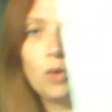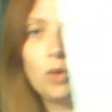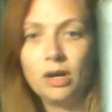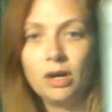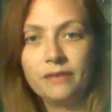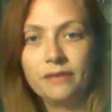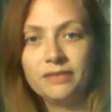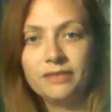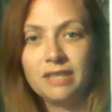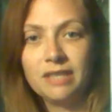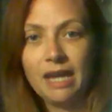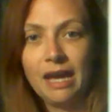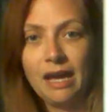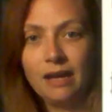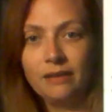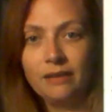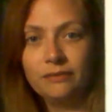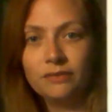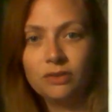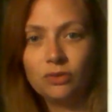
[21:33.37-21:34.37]
of
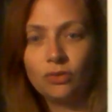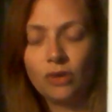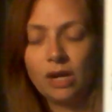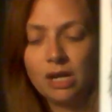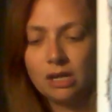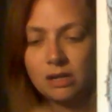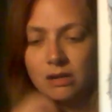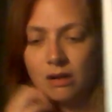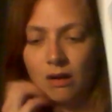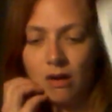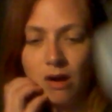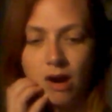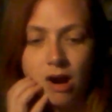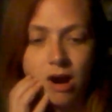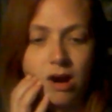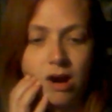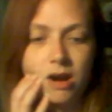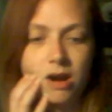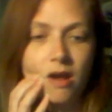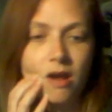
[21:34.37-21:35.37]
Staves, great
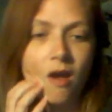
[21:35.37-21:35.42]
card.